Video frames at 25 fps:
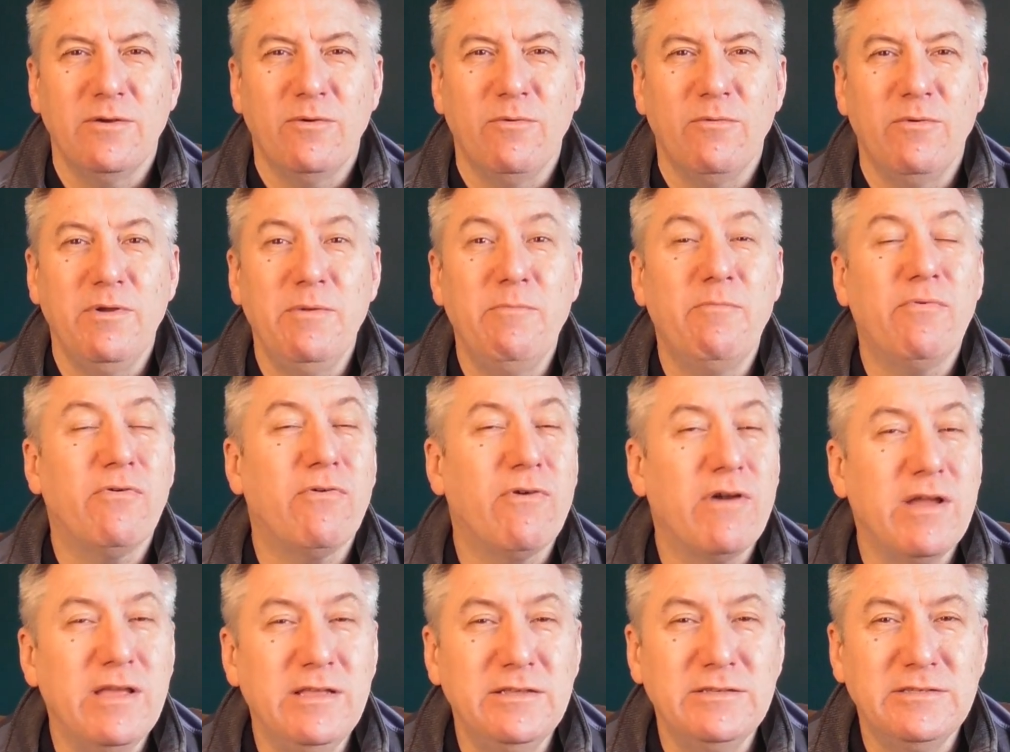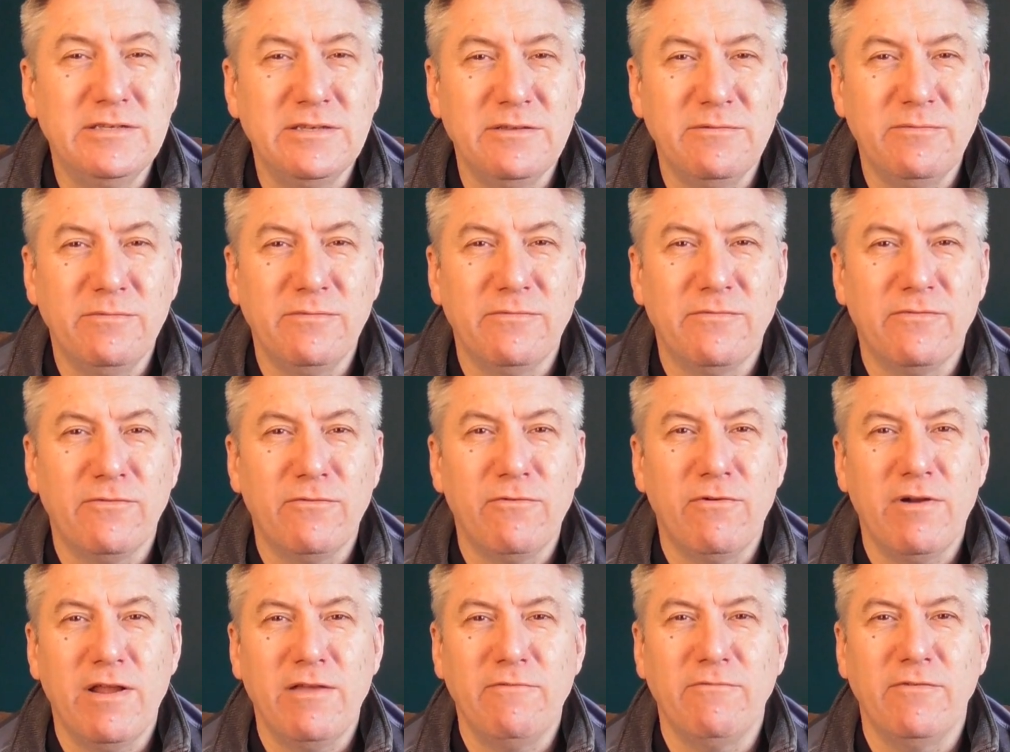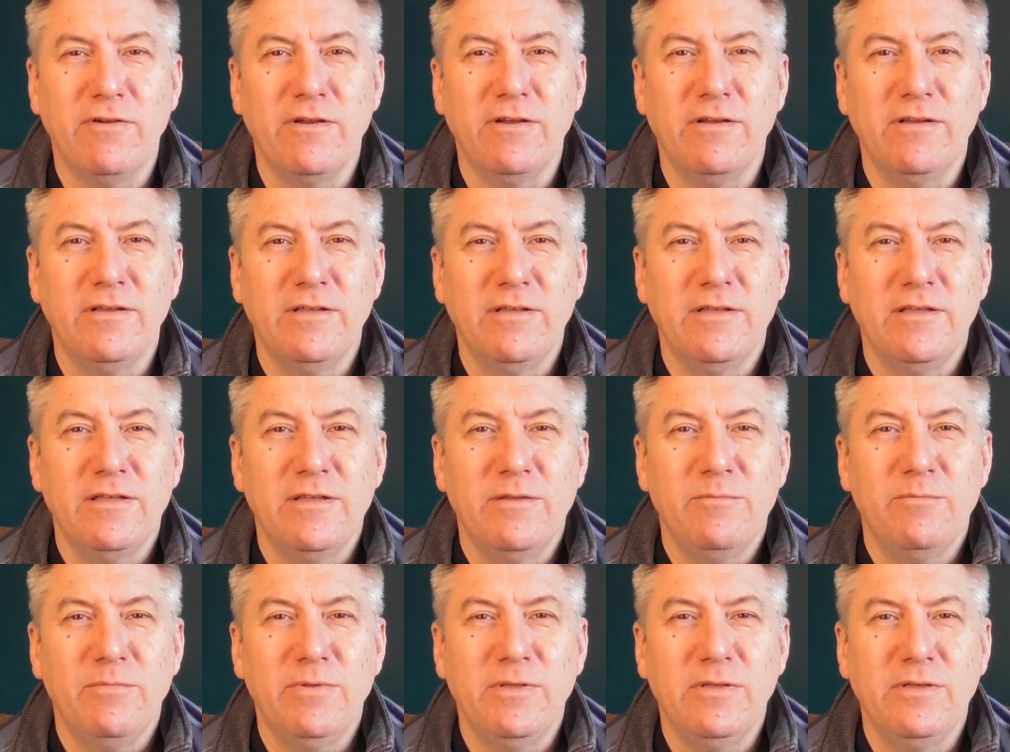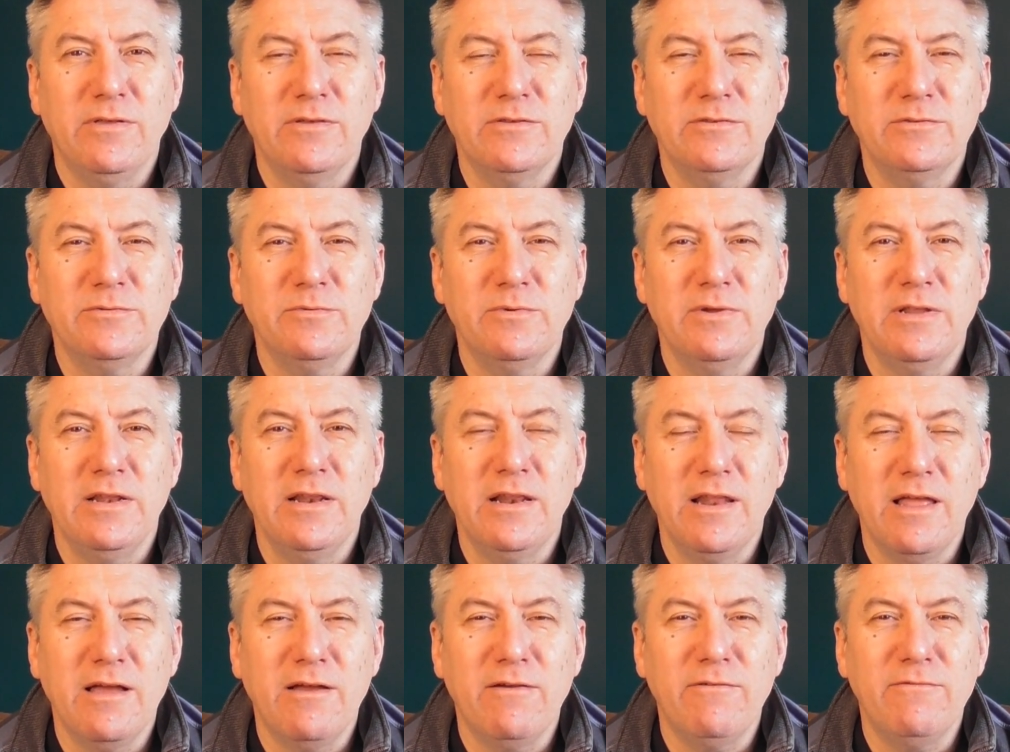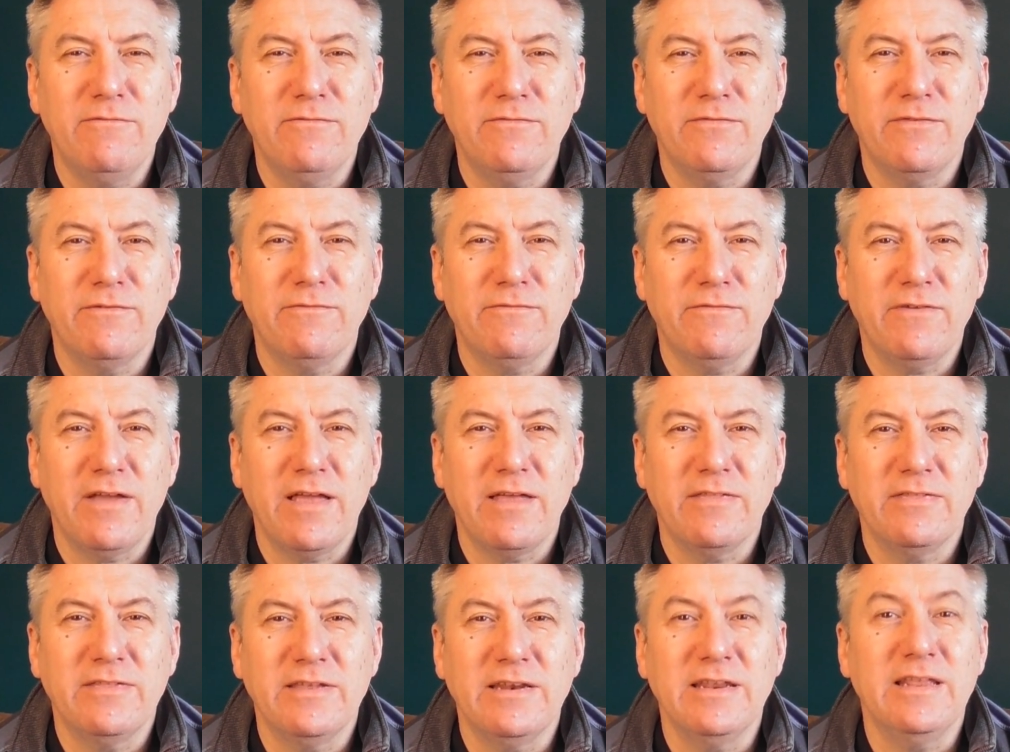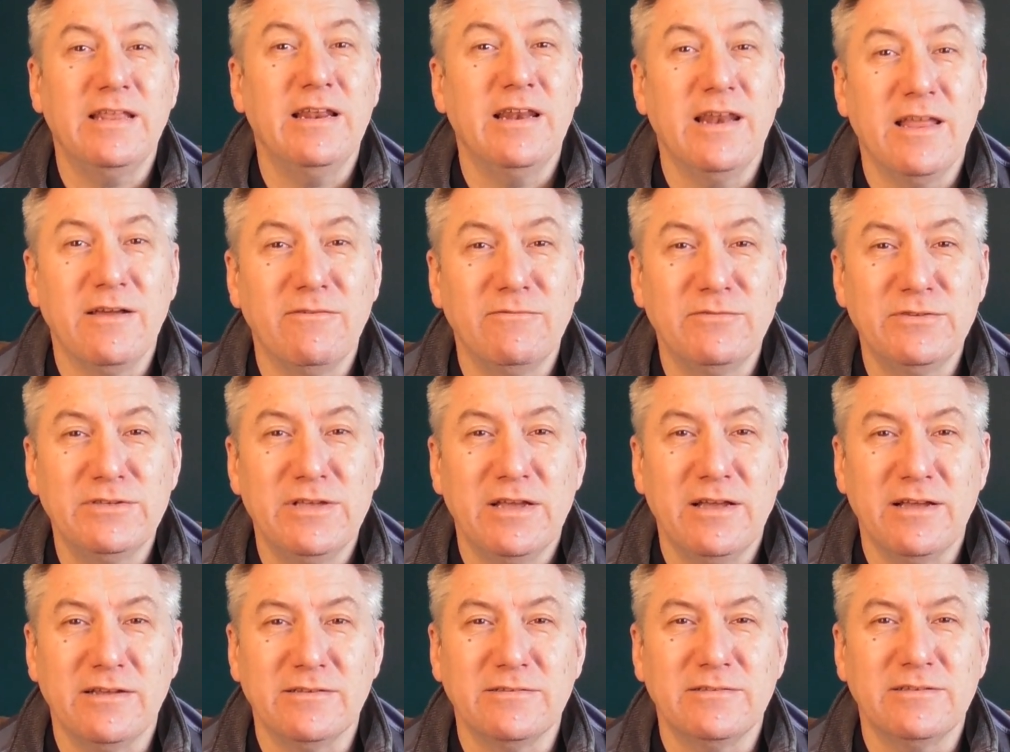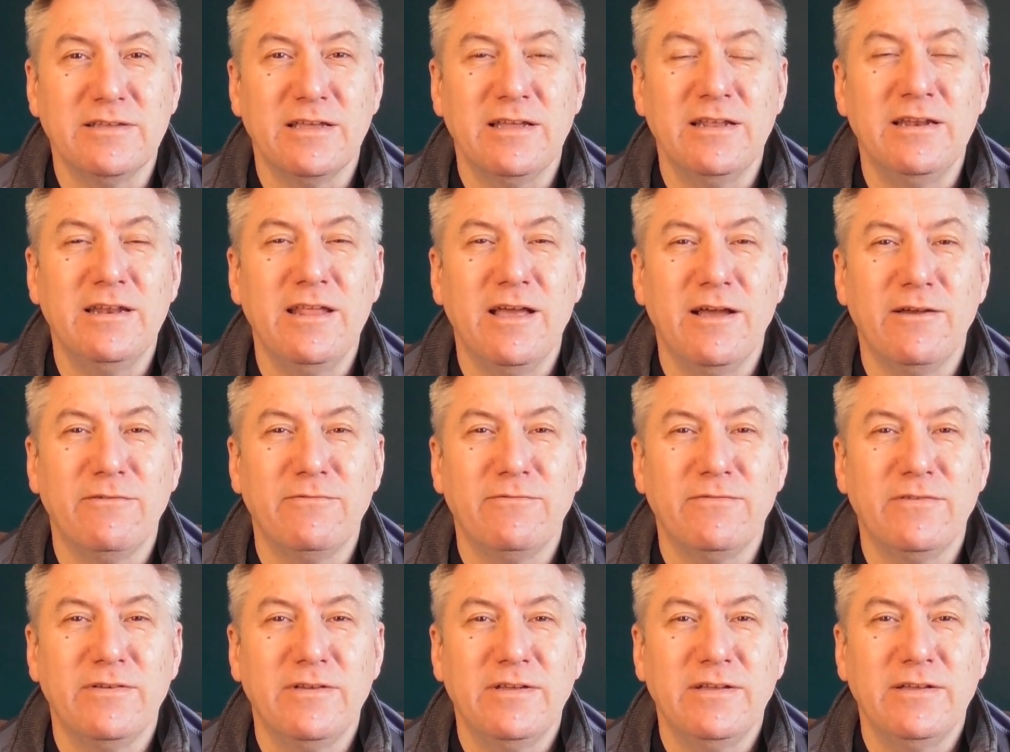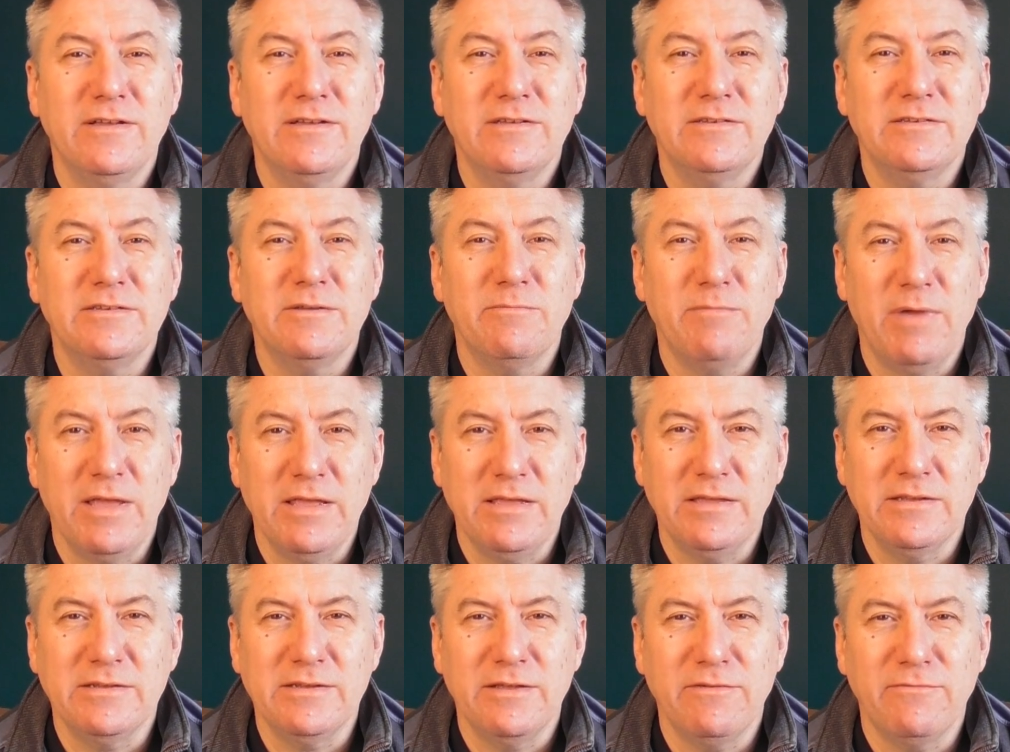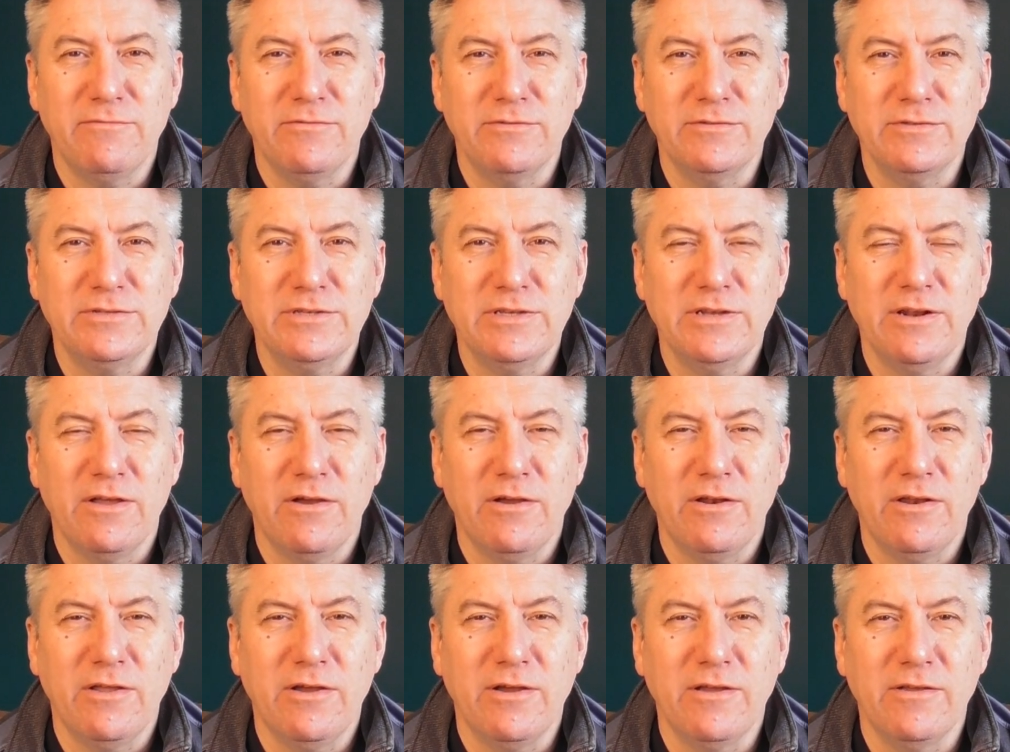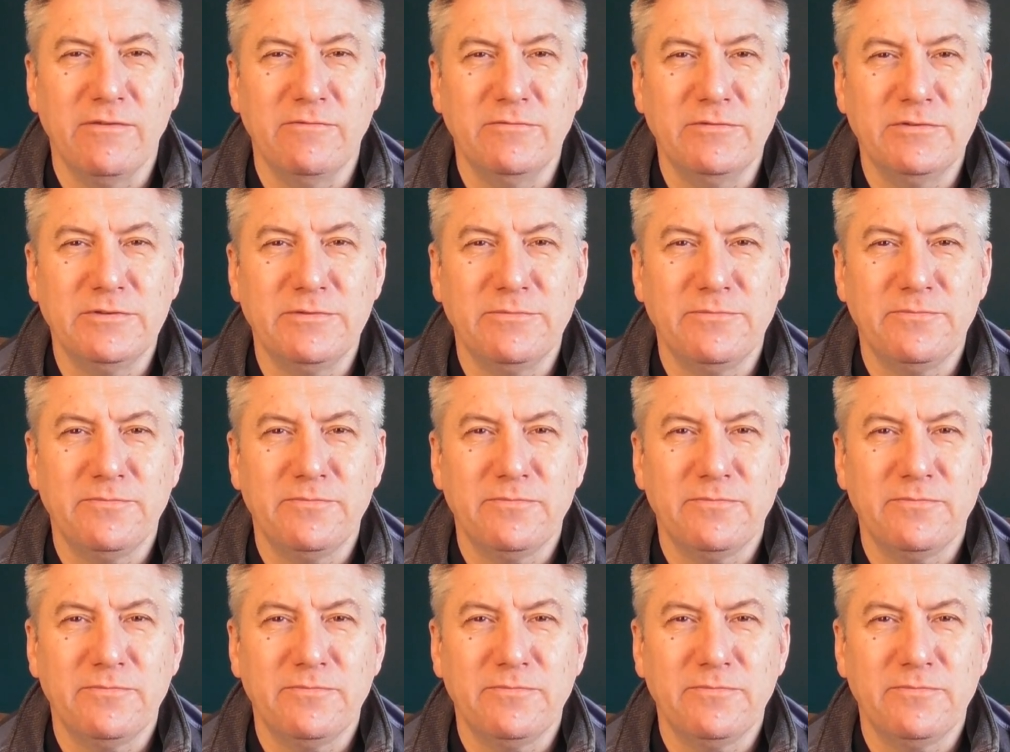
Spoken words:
We praise him forever because we love the fact that he loves us enough to make a difference in our lives.